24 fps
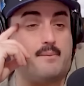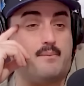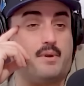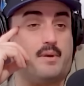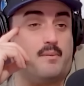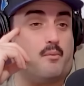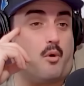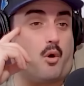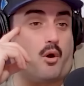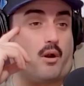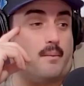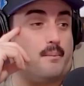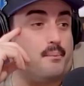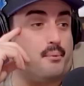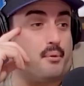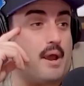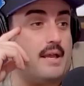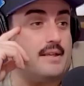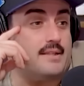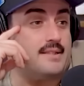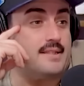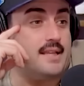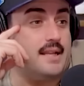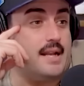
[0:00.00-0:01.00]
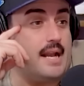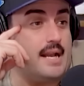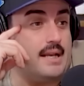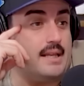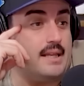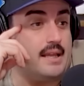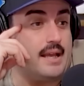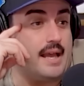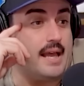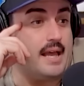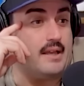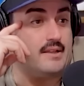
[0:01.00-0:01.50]
be more impressed than
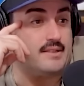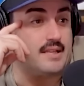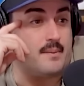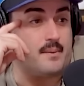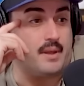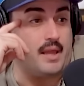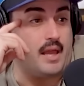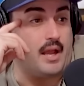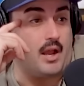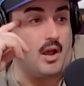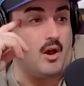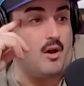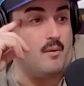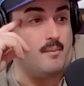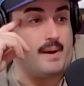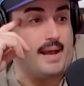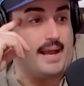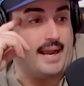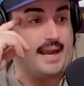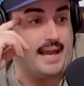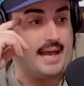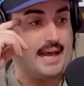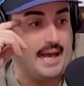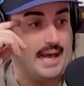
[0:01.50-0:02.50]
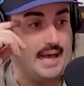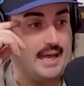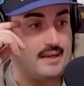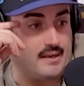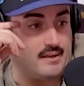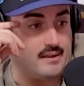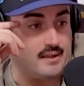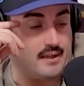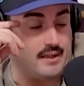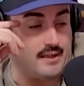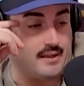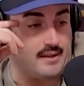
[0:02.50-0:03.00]
anything You're else. I'd it. be like, oh my god,
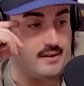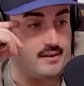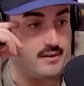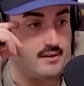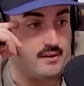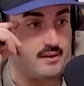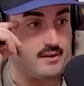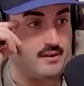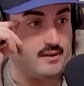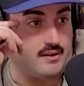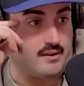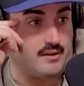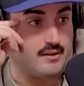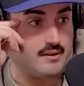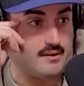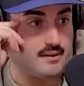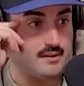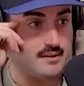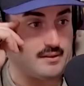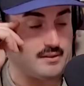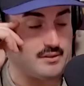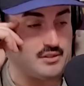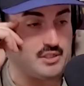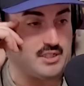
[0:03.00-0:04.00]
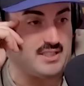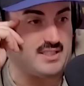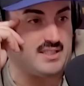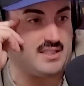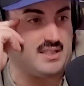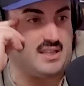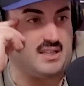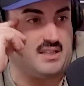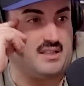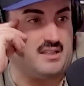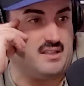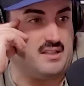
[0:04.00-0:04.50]
like the just
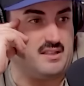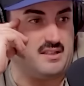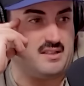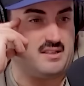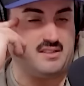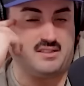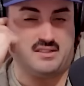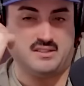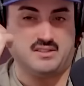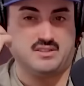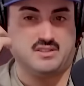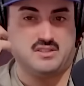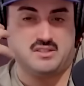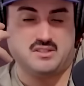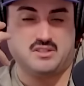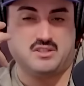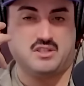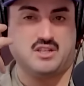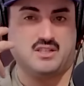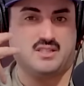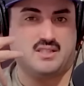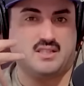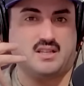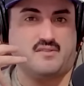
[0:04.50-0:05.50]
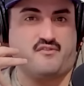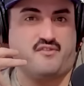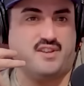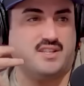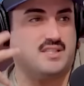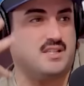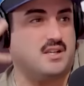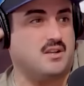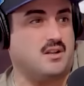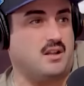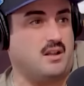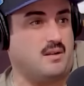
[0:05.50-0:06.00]
the just the
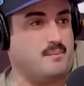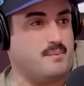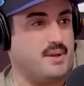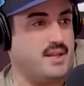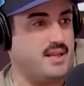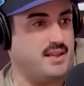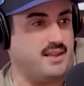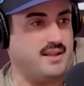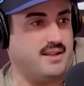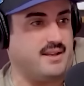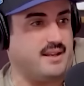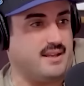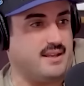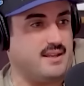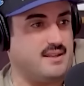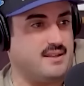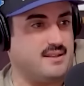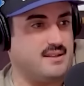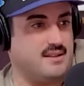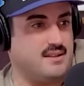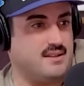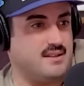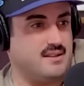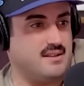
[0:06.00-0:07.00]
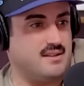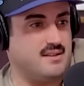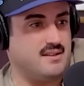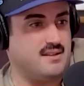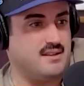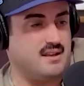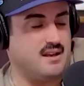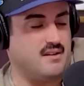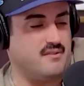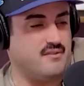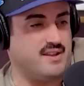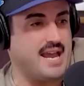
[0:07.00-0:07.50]
physical ability. Mm-hmm.
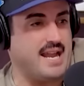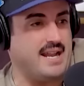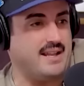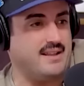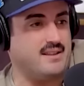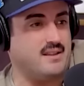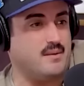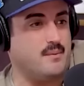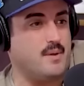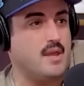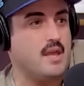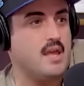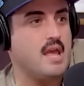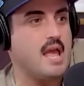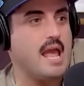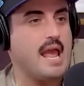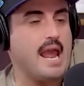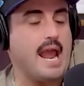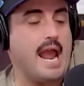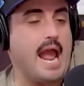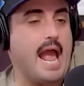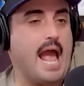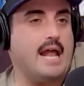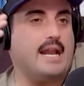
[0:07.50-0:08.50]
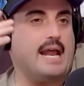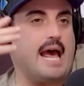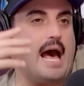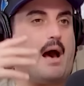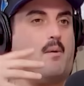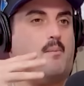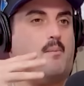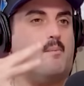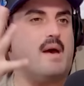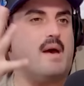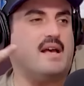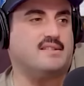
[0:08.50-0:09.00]
Of getting the and how
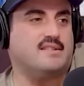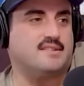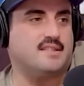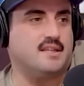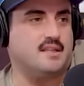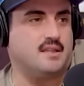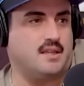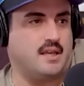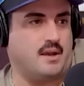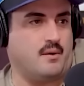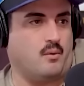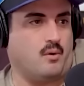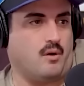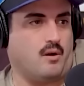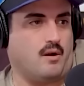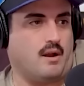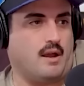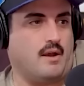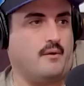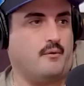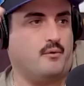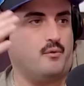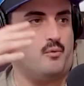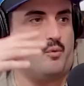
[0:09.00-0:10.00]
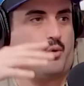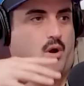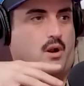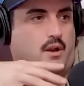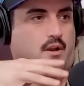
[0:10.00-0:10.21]
messy they were. I would want to